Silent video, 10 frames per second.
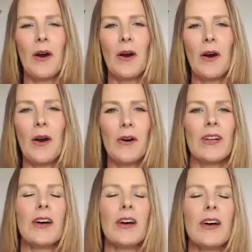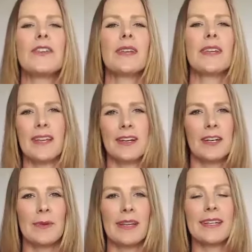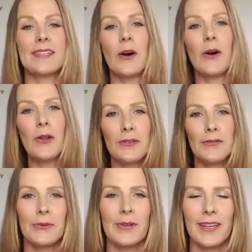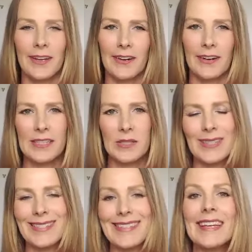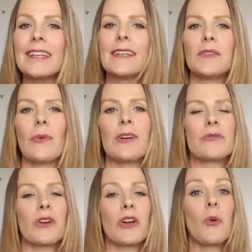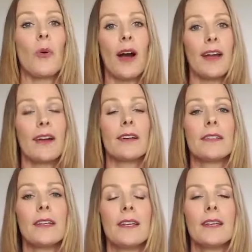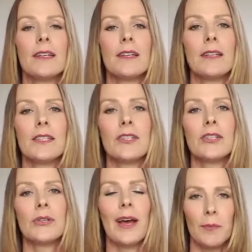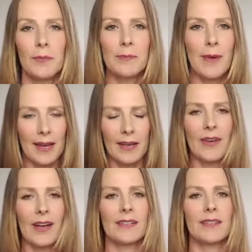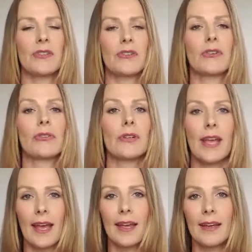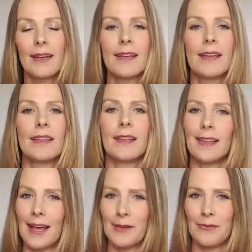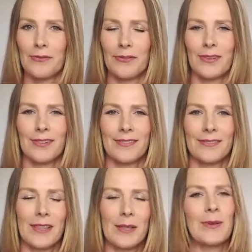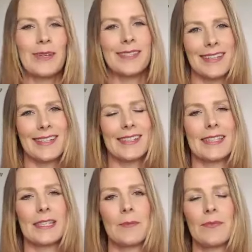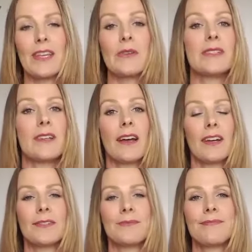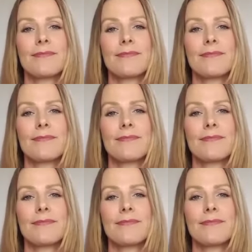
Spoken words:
all of you here, because all of you here is what's needed, what's required to help you manifest, to create the life, the business that you desire,